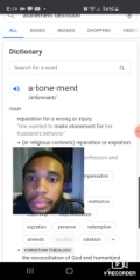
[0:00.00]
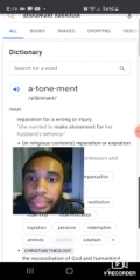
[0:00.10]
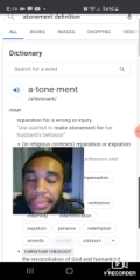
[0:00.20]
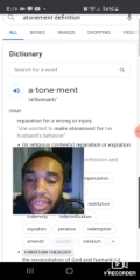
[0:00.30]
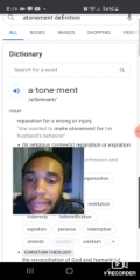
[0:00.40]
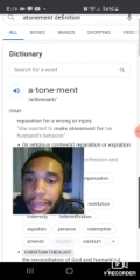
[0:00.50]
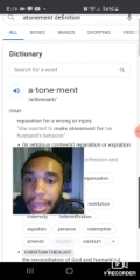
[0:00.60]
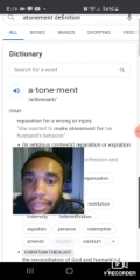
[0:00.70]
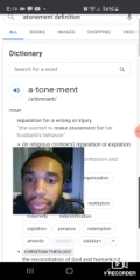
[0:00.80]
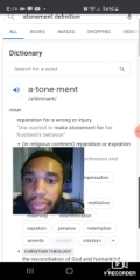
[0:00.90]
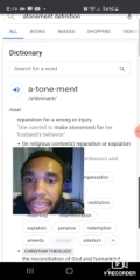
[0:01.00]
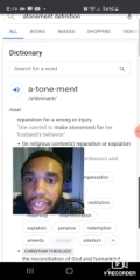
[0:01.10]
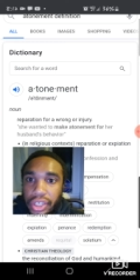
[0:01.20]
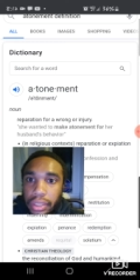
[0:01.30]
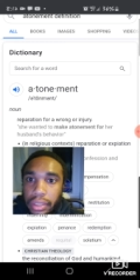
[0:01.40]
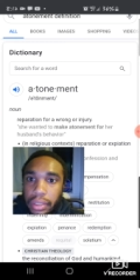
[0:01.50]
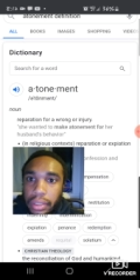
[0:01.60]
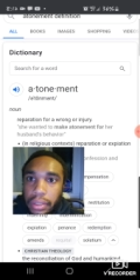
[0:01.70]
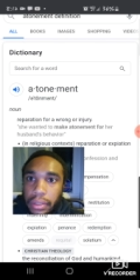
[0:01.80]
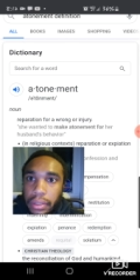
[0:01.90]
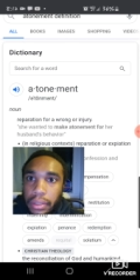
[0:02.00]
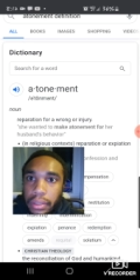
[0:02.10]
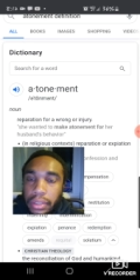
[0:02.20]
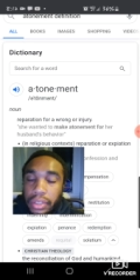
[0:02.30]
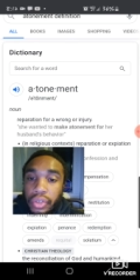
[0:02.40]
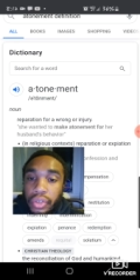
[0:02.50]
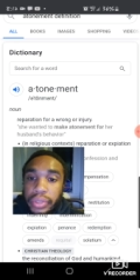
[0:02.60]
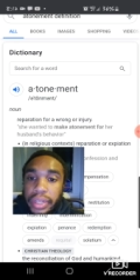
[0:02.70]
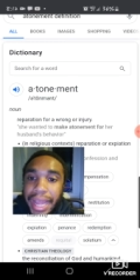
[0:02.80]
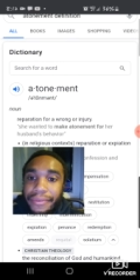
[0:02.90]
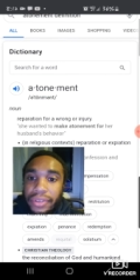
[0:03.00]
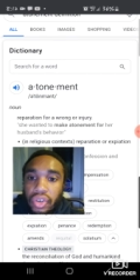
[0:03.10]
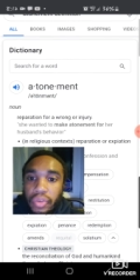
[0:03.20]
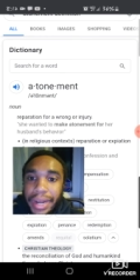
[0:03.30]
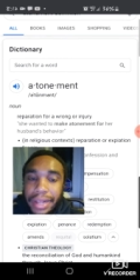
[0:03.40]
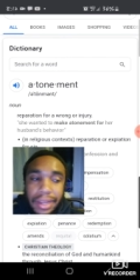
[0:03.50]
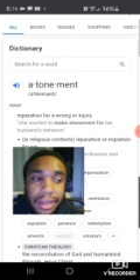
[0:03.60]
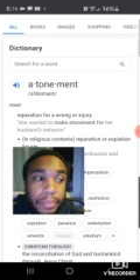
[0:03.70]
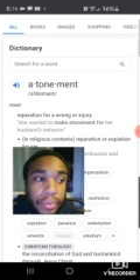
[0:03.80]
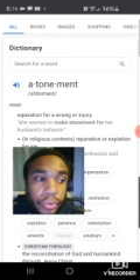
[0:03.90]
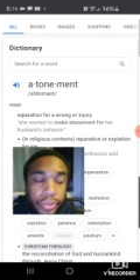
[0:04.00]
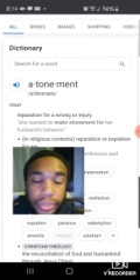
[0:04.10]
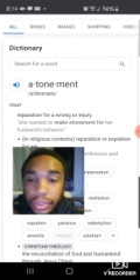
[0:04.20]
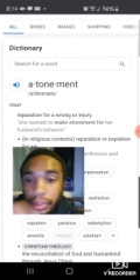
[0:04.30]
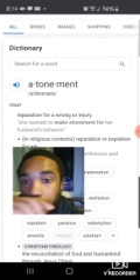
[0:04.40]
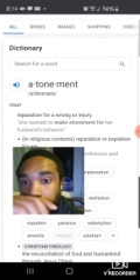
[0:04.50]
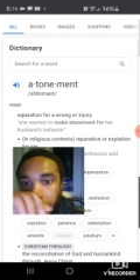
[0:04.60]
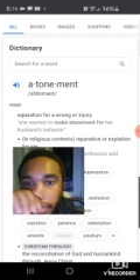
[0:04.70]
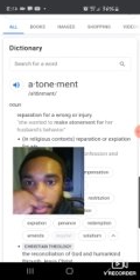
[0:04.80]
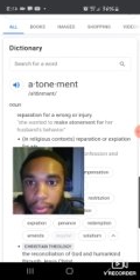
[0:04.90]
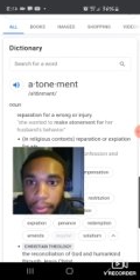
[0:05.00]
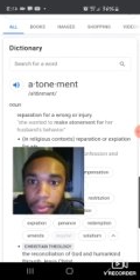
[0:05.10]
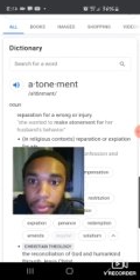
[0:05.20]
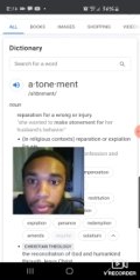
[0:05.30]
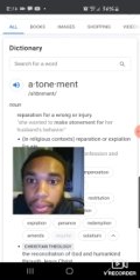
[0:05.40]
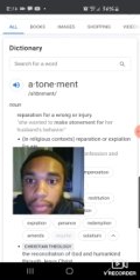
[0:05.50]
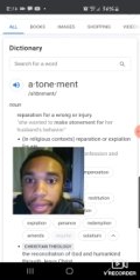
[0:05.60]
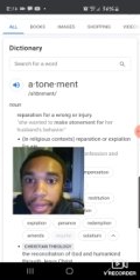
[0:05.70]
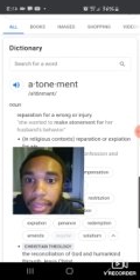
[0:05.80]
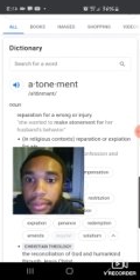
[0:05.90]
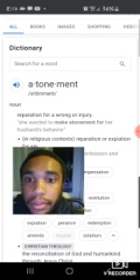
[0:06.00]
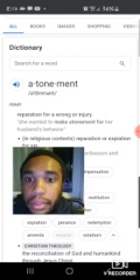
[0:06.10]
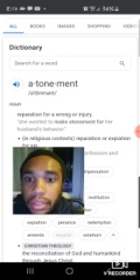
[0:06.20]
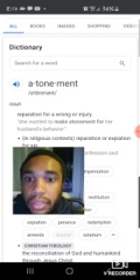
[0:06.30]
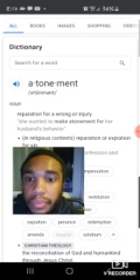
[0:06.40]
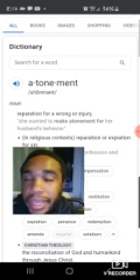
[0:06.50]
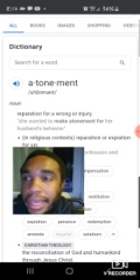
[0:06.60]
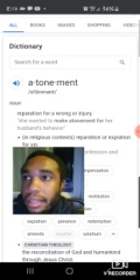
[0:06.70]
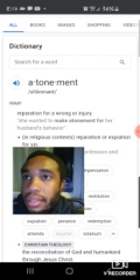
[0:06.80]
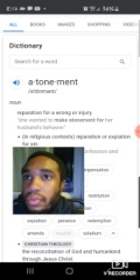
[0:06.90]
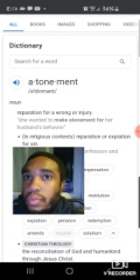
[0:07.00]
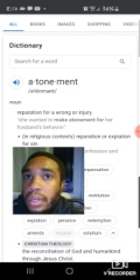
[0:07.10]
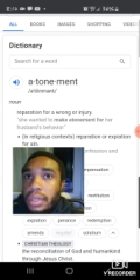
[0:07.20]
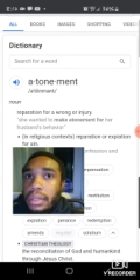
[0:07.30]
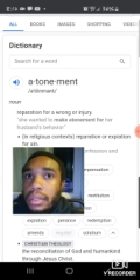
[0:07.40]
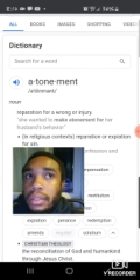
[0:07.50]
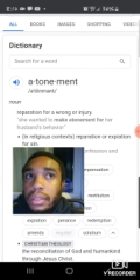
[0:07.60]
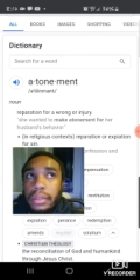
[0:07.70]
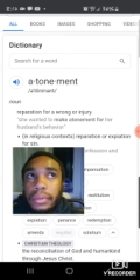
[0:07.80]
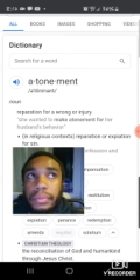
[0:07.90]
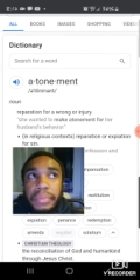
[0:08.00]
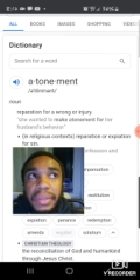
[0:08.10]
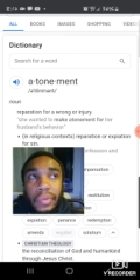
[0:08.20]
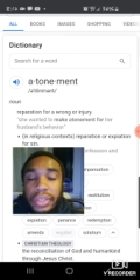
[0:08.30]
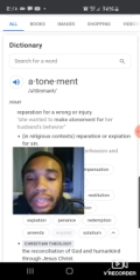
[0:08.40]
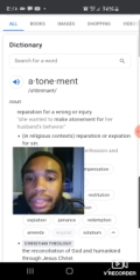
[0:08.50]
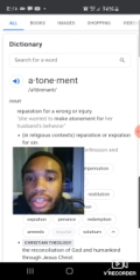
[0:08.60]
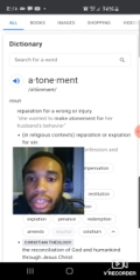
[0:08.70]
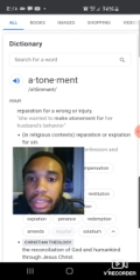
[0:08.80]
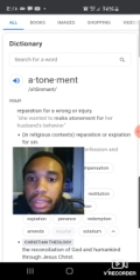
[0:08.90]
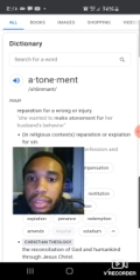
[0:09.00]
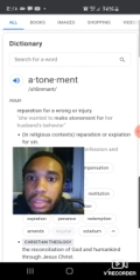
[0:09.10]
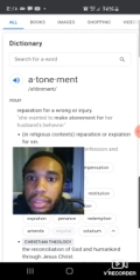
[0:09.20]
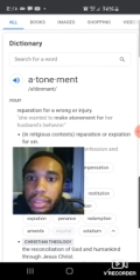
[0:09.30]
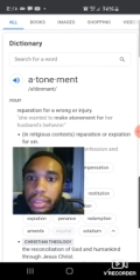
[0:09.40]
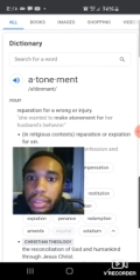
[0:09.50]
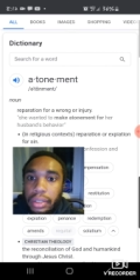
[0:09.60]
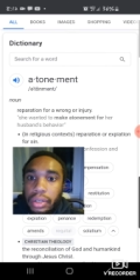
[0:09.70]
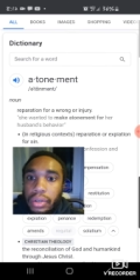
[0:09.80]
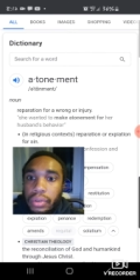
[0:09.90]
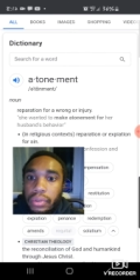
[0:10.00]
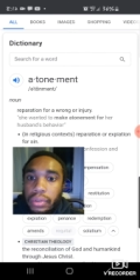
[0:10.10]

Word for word: pretty much like an exhortation to use the Day of Atonement as like a boost. All right, to begin to uh, uh, uh be more diligent, you know,